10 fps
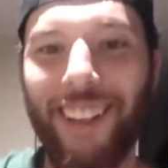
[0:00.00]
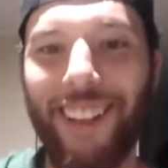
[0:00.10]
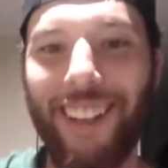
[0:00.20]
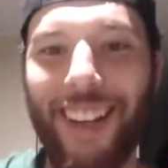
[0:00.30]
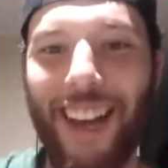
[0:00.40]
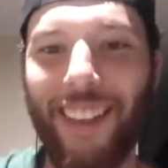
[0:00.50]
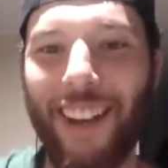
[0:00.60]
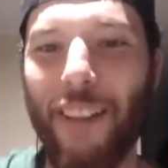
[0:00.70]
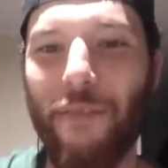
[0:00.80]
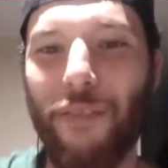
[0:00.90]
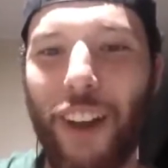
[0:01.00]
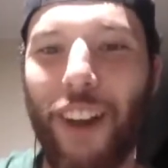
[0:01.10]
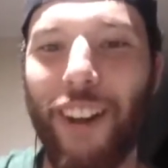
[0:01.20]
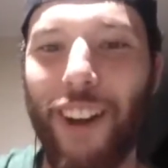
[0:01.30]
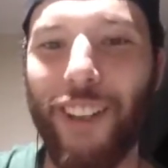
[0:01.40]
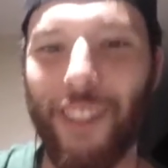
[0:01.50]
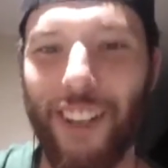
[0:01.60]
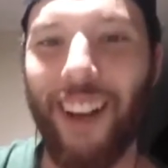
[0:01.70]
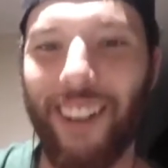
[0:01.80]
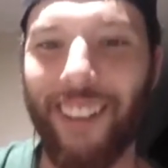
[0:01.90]
I think I am very
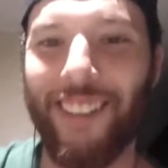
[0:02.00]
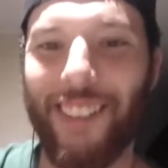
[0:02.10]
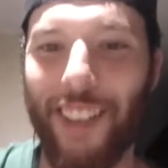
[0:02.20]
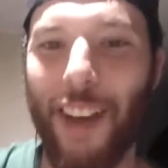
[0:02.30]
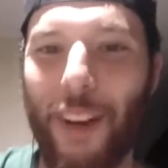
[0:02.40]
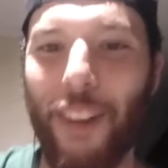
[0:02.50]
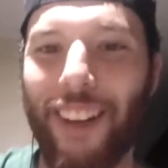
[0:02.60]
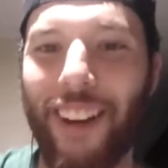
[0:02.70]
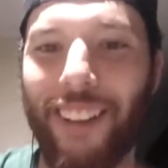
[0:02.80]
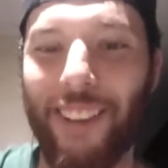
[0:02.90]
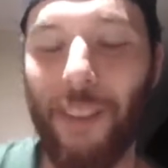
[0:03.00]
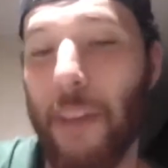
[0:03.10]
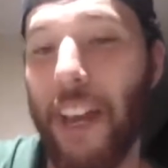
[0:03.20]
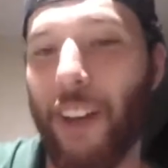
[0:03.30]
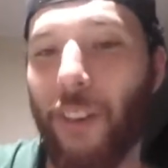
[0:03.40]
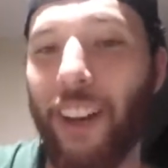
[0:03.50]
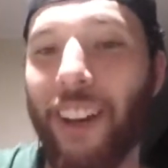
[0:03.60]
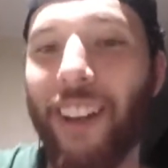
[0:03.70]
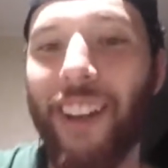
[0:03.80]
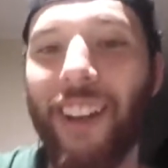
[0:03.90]
unexotic to them out there. To me
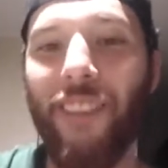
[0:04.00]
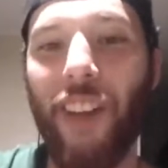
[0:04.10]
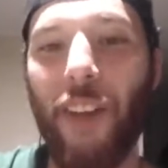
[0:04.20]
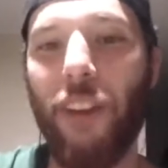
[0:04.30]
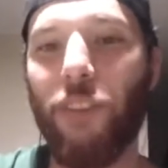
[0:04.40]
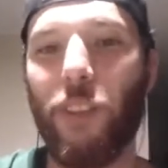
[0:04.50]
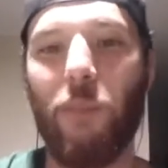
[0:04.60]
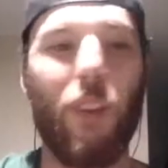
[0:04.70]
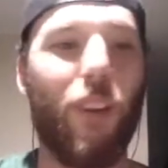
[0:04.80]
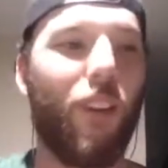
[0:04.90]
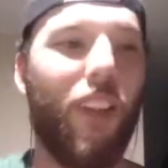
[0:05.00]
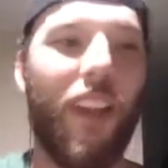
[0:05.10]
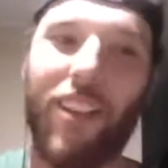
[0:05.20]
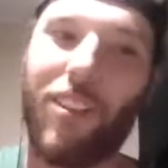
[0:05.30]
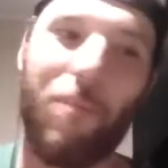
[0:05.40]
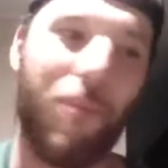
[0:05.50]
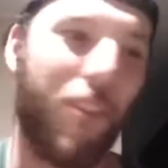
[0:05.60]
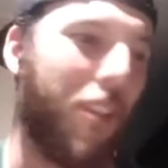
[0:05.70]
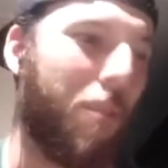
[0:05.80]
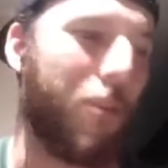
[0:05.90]
anyway. Maybe if some, like some,
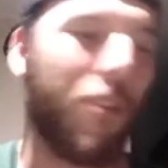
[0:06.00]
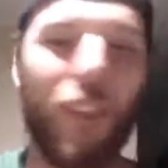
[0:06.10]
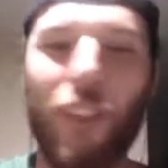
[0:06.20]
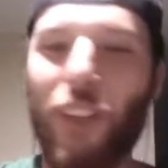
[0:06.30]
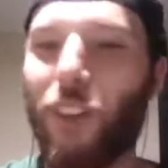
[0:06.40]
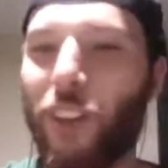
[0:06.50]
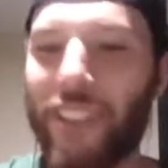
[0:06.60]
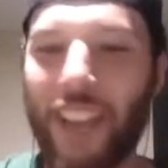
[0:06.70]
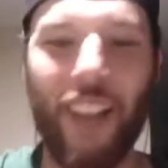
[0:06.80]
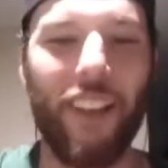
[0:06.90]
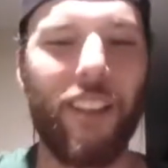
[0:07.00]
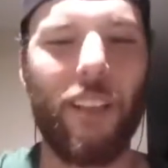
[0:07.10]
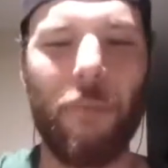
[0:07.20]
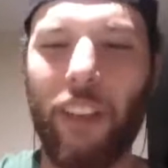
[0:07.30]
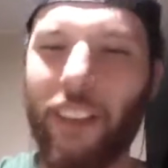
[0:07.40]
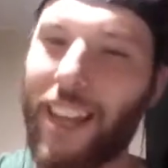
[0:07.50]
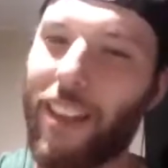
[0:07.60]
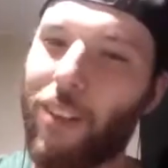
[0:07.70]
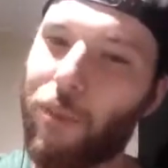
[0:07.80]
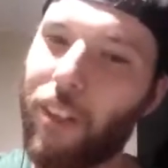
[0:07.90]
Brazilian or Italian, something like
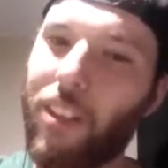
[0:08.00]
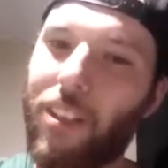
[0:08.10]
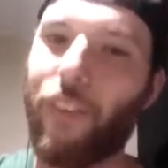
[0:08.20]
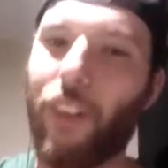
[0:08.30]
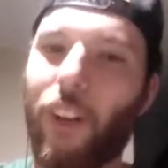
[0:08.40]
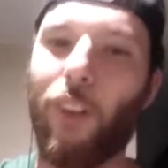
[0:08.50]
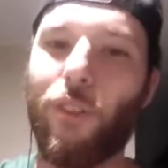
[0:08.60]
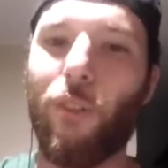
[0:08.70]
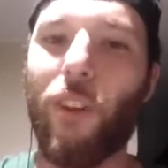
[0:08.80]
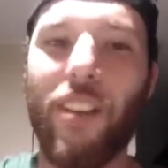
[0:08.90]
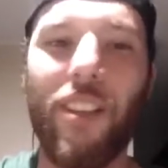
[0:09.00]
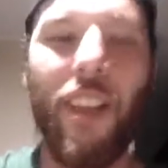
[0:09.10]
that, it's really different cultural wise.